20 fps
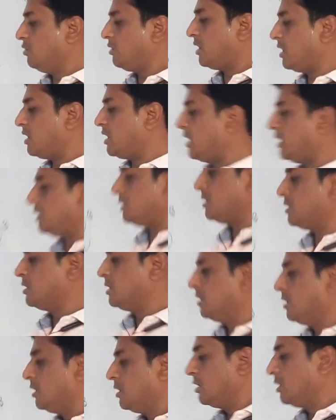you can write
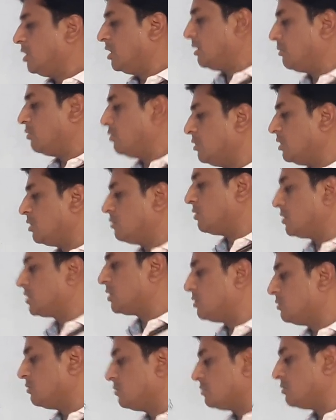W
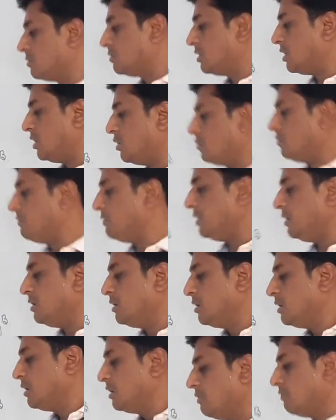equals to
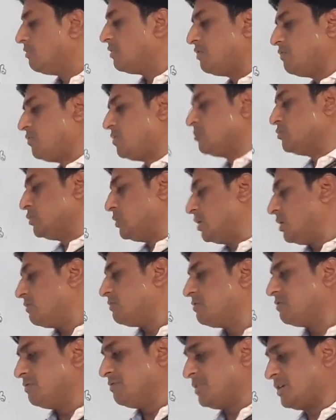QV, one formula
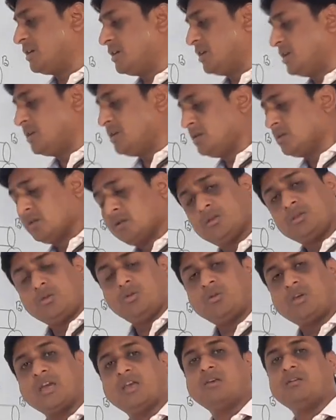of work done
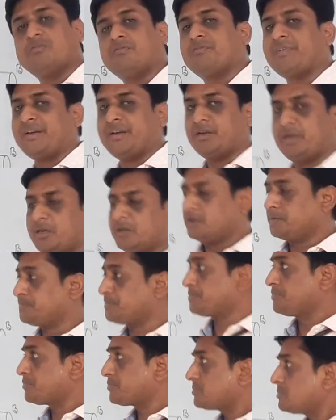you can find it.
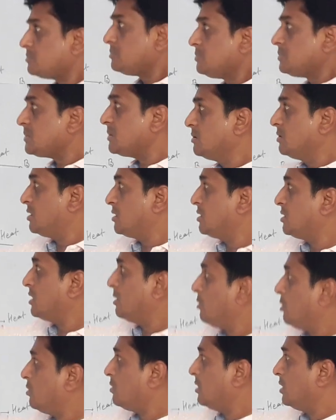This is
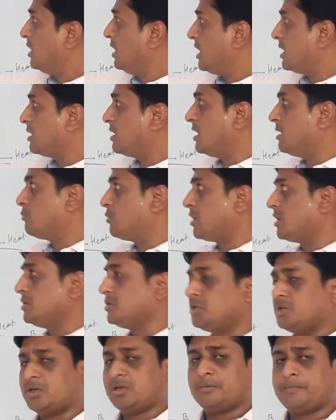about electric
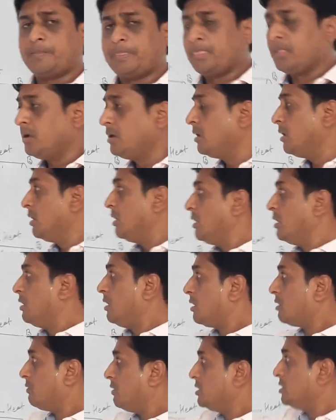potential.
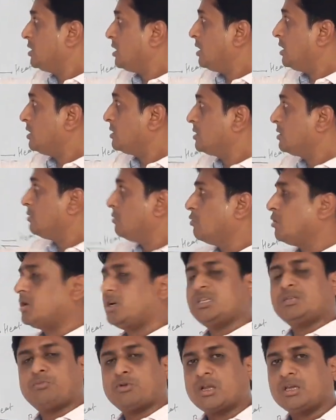Now question is,
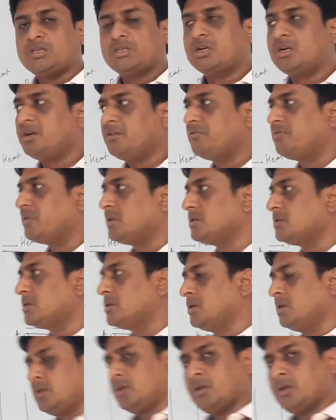what is potential difference?